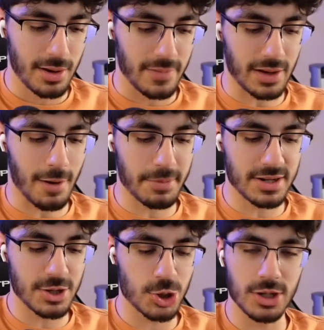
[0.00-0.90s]
The
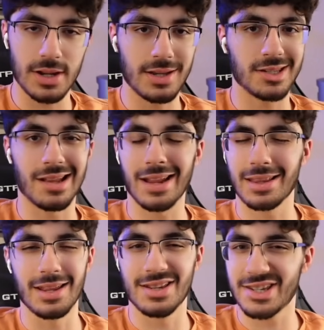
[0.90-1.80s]
competition is
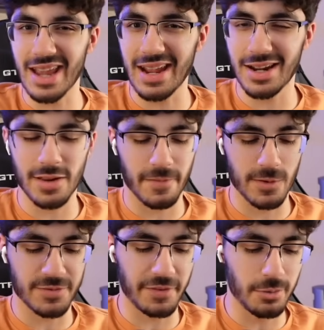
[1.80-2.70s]
not insane in the
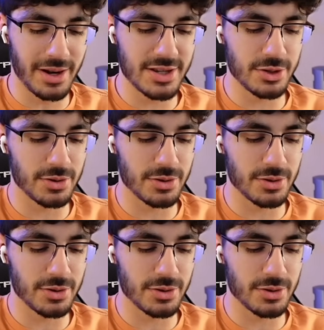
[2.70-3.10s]
first few wins.